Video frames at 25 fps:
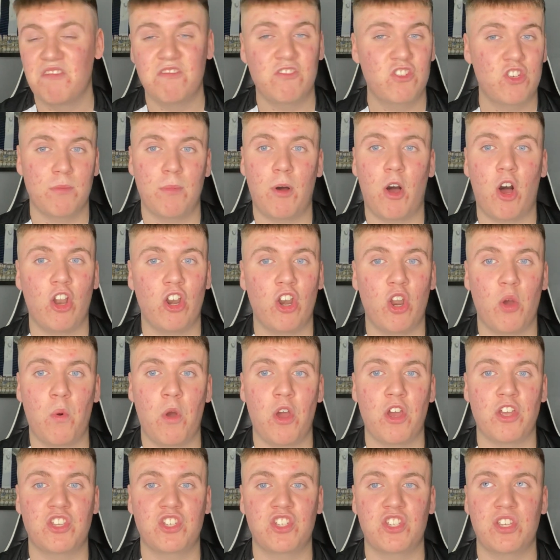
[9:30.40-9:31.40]
Jamal
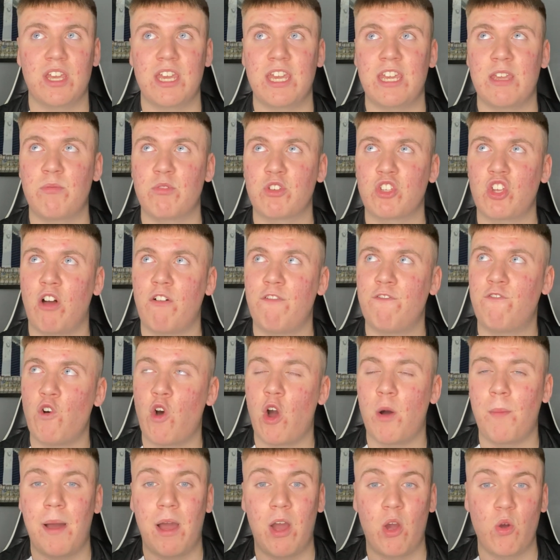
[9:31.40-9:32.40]
Lewis, he was on
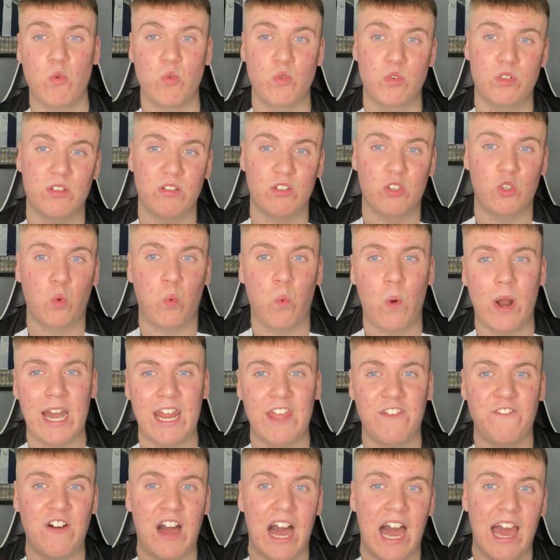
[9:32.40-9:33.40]
for about
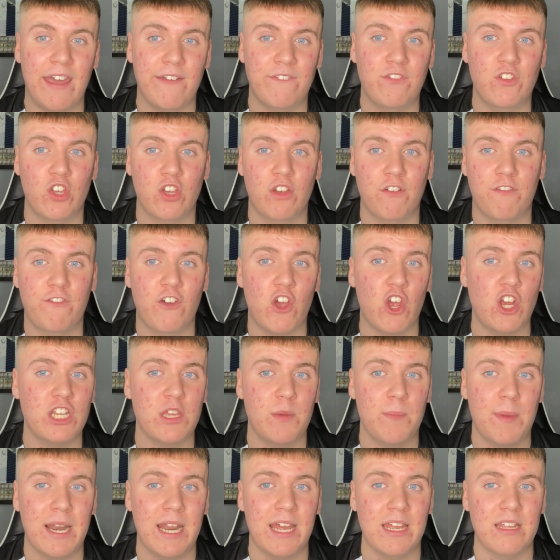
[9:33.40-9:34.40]
25 to
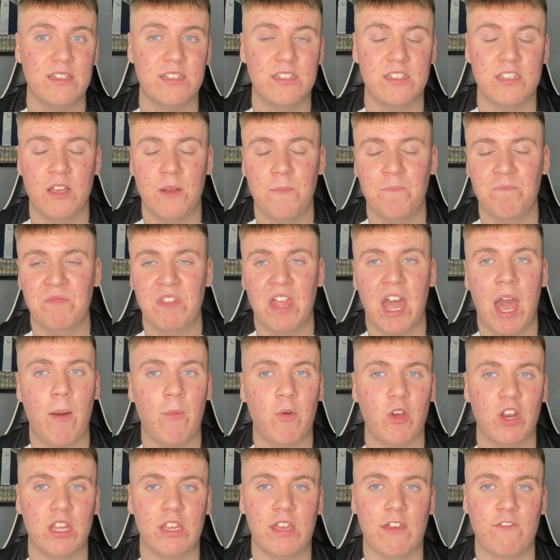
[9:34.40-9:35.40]
30 minutes.
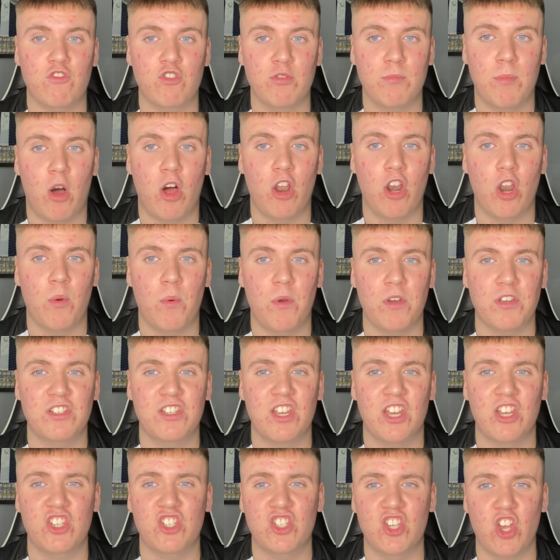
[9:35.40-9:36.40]
I'm going to give Jamal
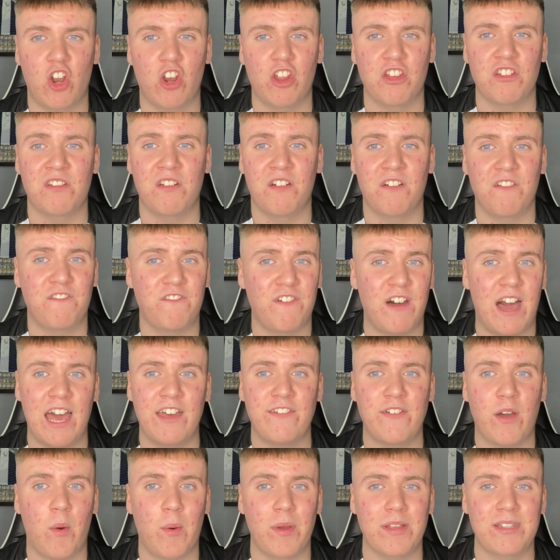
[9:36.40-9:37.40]
Lewis a solid
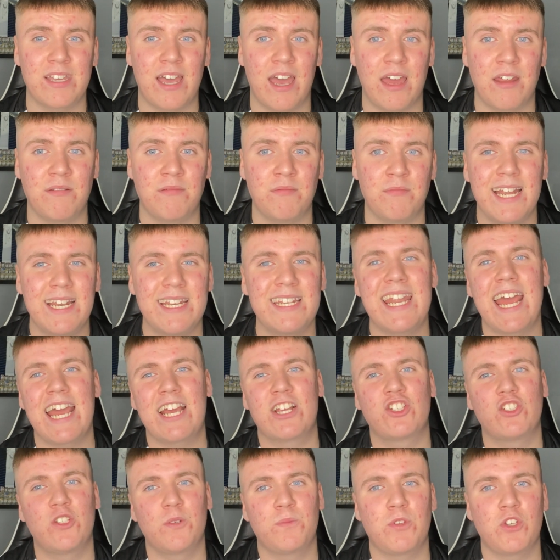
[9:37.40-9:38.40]
5 out of 10.
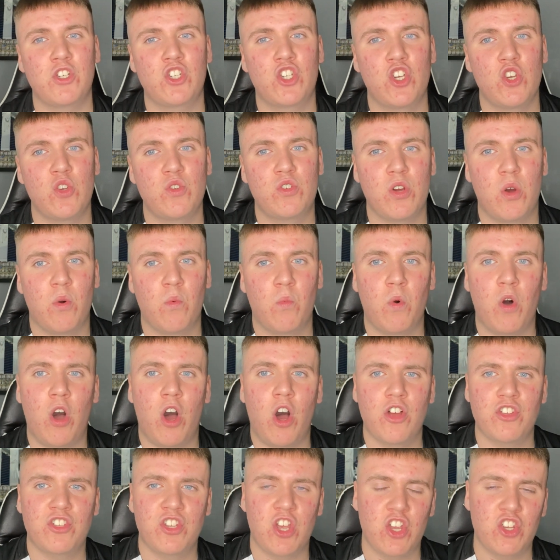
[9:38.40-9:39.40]
Next substitute
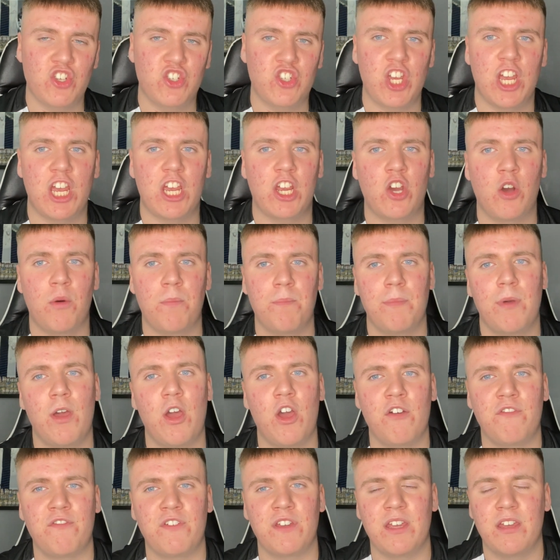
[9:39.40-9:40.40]
was Jacob
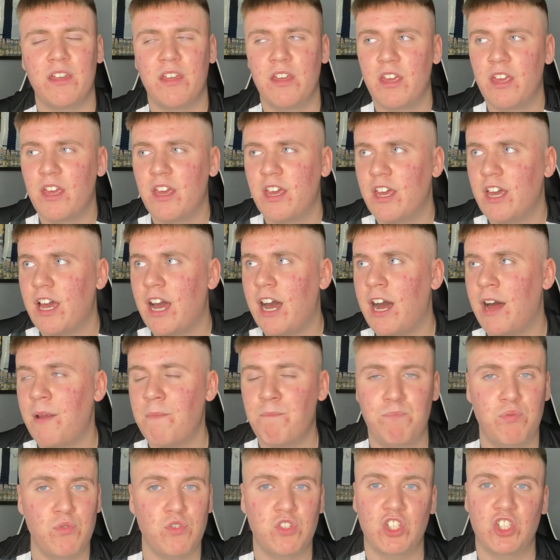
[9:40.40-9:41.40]
Murphy.
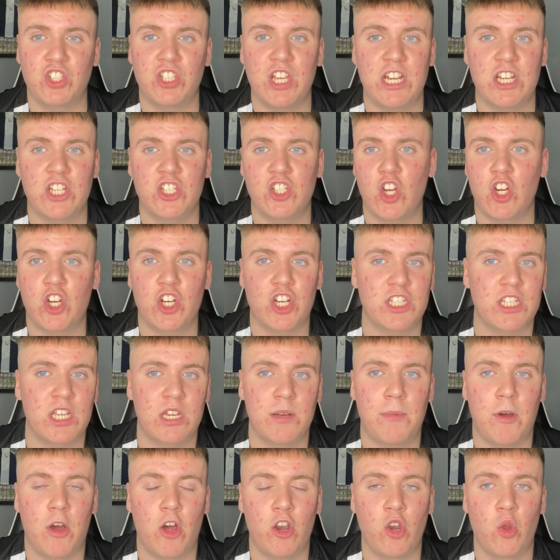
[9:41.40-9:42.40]
And Bruce said he's not going to
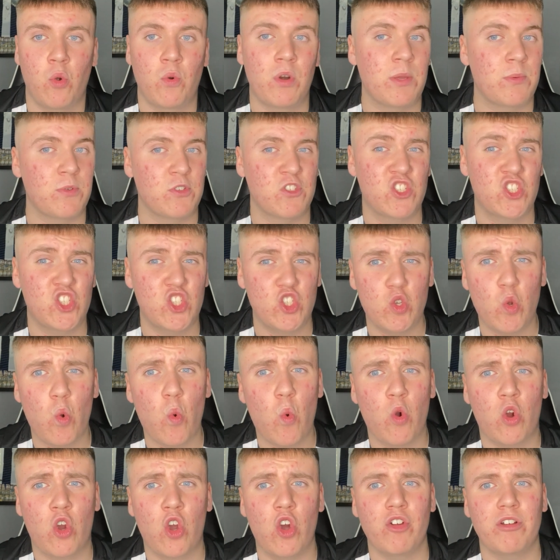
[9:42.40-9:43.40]
send him out on loan. He was
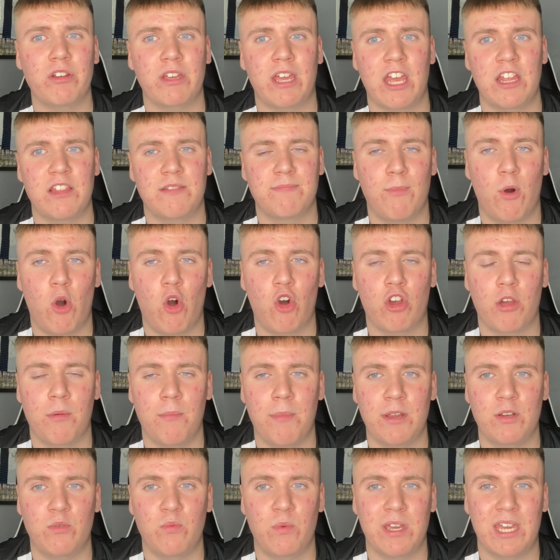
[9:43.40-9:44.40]
so good against Morecambe
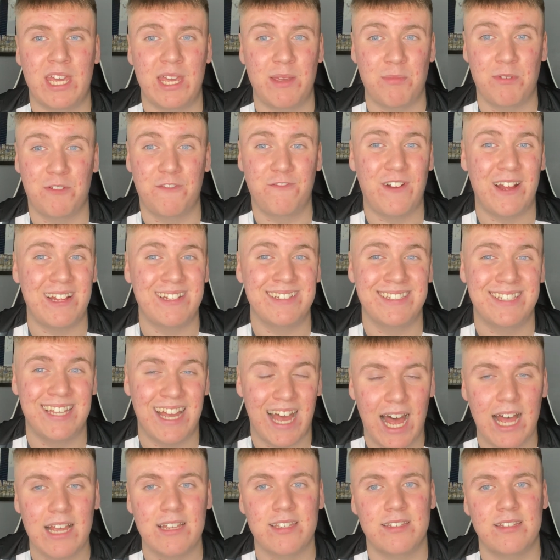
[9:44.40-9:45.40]
midweek. He was
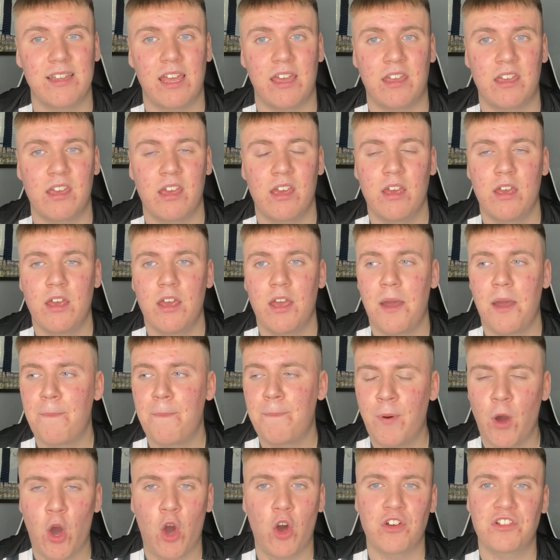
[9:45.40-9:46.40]
fantastic.
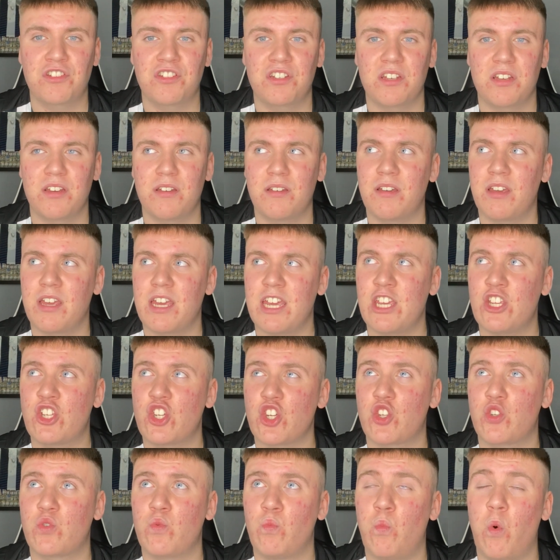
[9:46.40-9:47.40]
But he
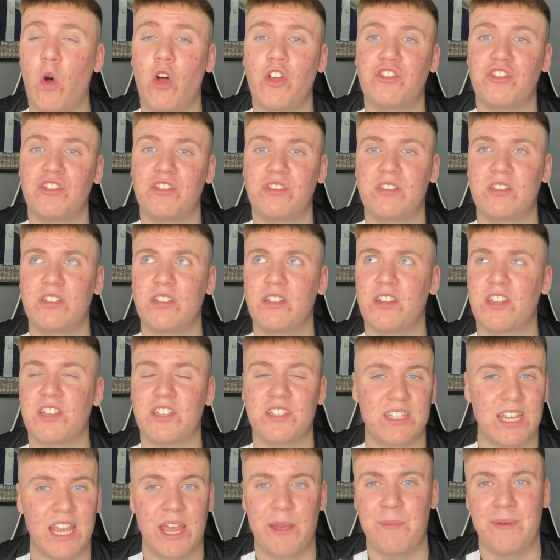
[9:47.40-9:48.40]
just wasn't the
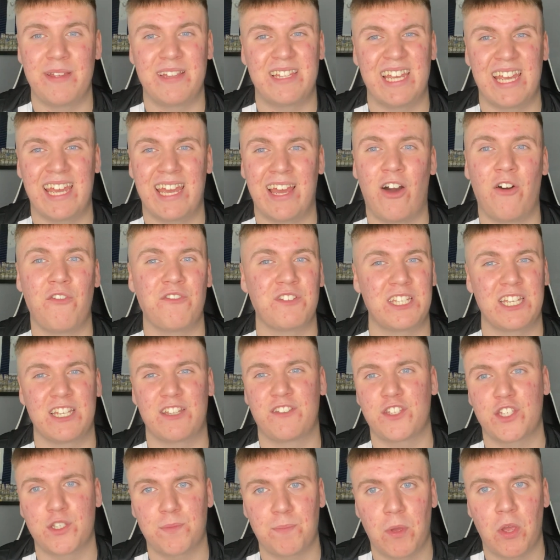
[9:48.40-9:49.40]
same today. Obviously,
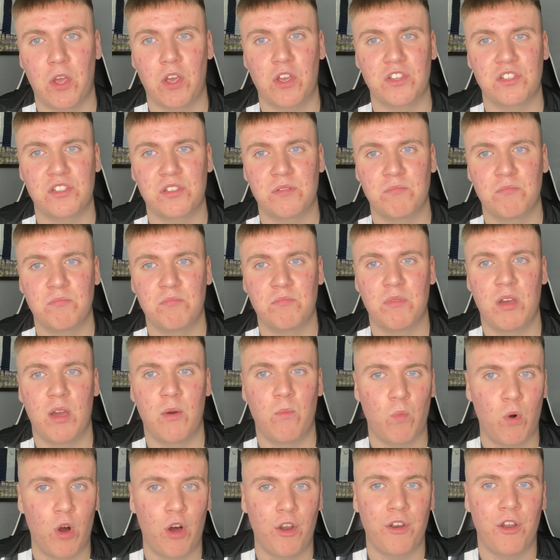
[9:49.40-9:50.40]
it's Spurs
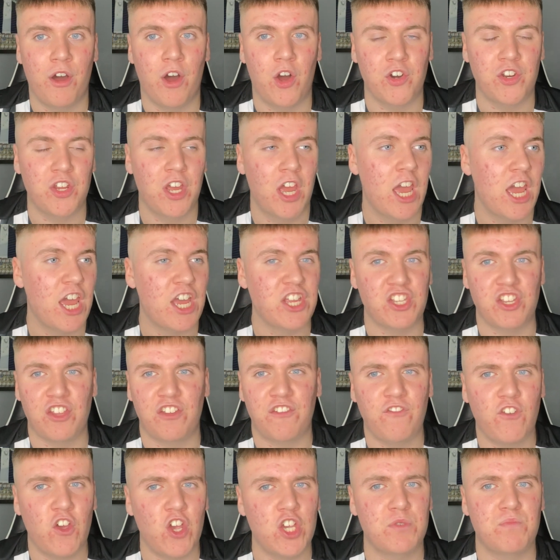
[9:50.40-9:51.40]
and whatnot. It's
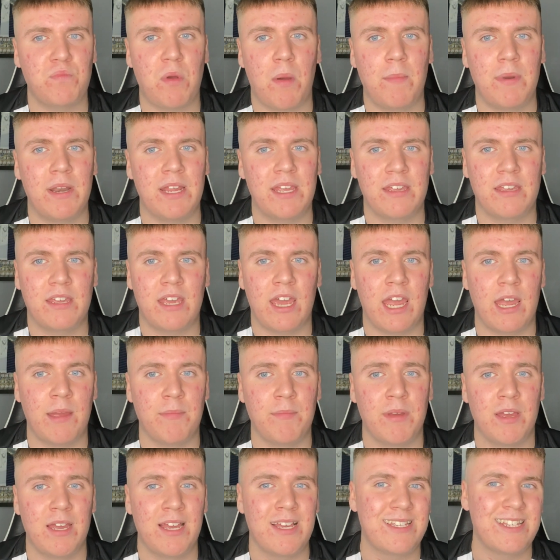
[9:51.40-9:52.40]
his first Premier League
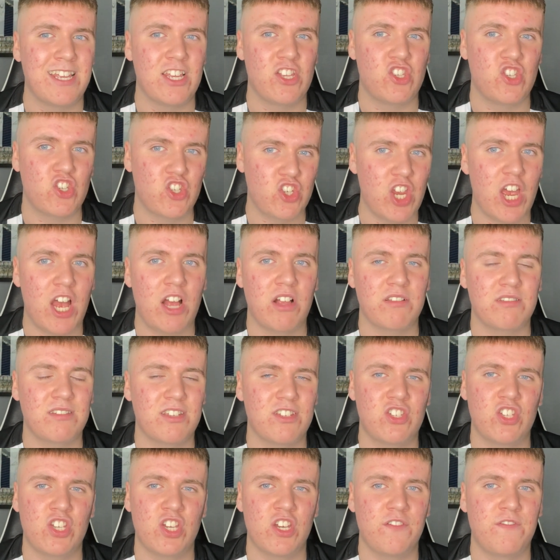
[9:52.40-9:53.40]
game since
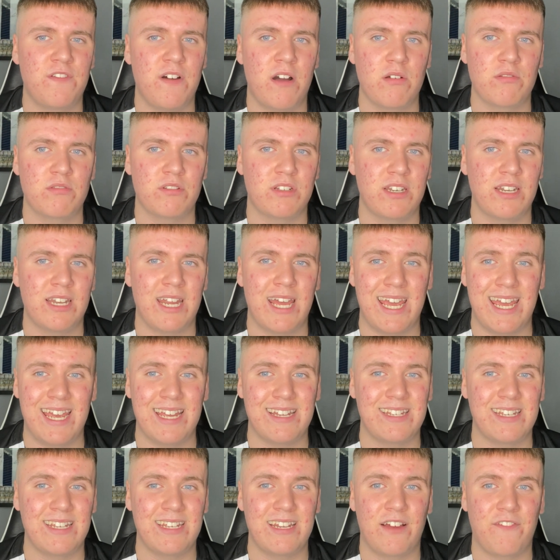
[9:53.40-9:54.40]
Chelsea
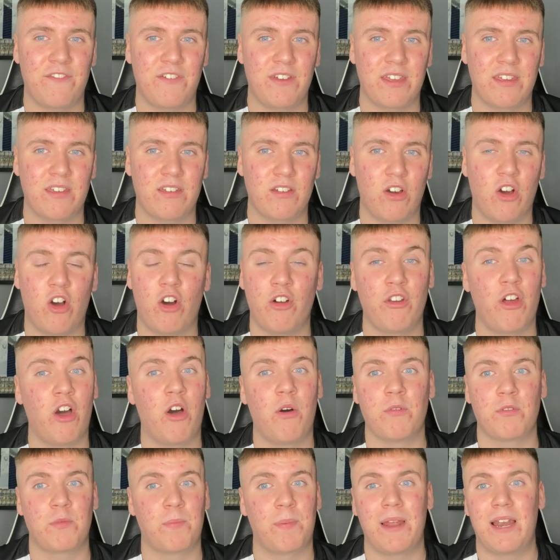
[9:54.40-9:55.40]
2018, I think. Oh,
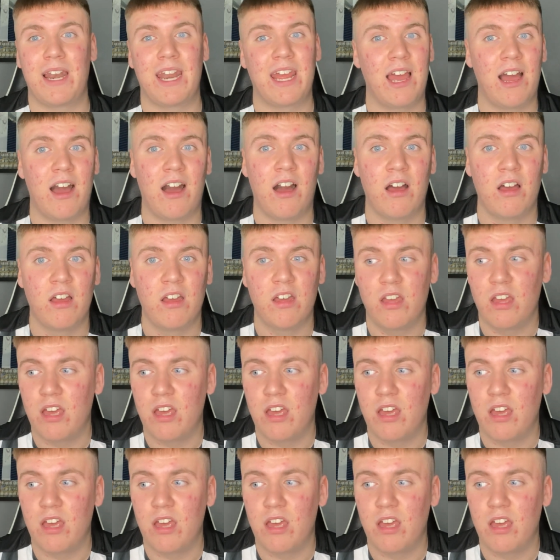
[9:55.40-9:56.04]
no, it was a bit later.